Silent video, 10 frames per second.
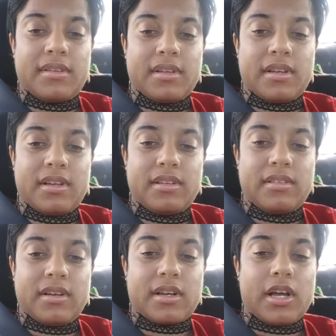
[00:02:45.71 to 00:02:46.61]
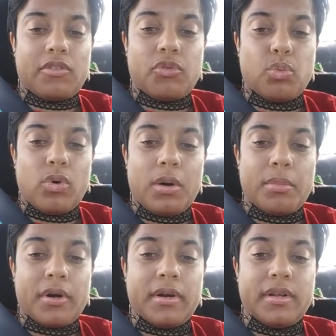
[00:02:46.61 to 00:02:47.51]
pizza that I got from
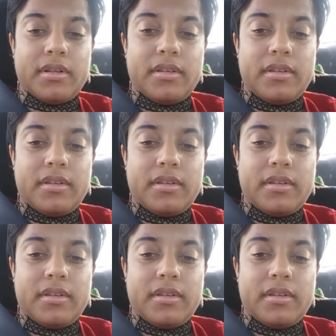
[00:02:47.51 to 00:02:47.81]
Walmart